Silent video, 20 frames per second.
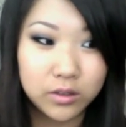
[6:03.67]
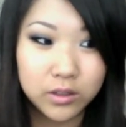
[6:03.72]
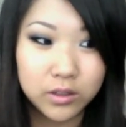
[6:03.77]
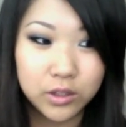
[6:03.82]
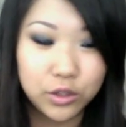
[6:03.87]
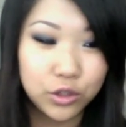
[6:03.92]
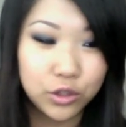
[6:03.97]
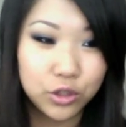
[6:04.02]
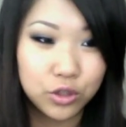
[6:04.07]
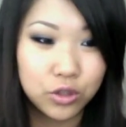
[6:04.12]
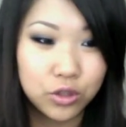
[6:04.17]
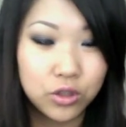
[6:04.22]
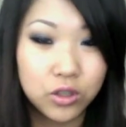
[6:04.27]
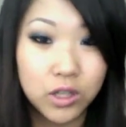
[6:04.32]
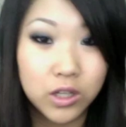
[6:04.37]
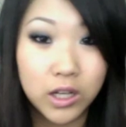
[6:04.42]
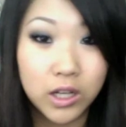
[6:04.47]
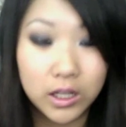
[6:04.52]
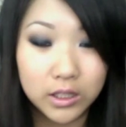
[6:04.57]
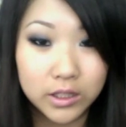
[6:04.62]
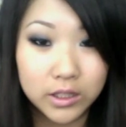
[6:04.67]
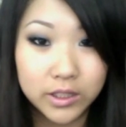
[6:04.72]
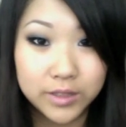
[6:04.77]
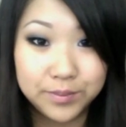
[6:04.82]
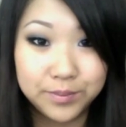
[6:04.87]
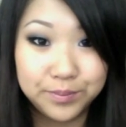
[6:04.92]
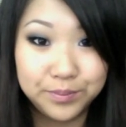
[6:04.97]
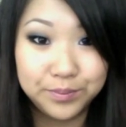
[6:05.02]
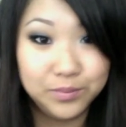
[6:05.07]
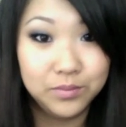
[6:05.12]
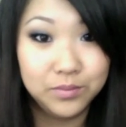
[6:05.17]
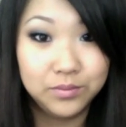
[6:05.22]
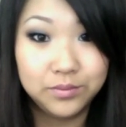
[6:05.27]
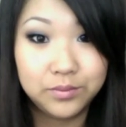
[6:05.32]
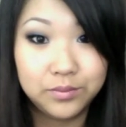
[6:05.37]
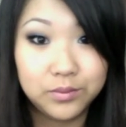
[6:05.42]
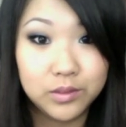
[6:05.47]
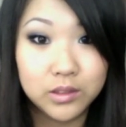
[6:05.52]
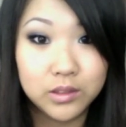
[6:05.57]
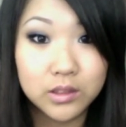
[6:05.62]
a neutral colored
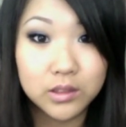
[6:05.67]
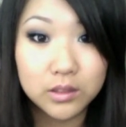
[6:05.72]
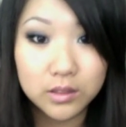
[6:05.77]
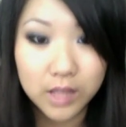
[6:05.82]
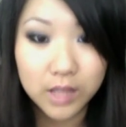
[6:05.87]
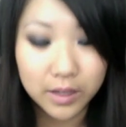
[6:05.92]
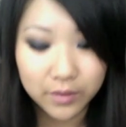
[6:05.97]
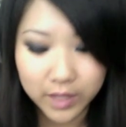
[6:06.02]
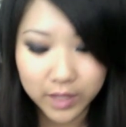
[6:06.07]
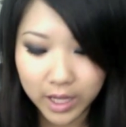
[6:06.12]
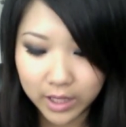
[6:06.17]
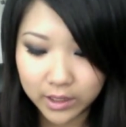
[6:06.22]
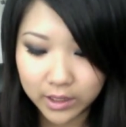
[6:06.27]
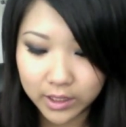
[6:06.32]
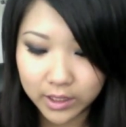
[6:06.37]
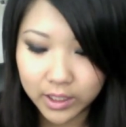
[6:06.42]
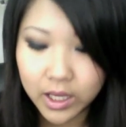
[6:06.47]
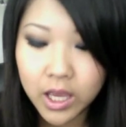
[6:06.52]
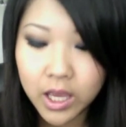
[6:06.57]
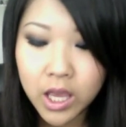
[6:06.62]
everyday look.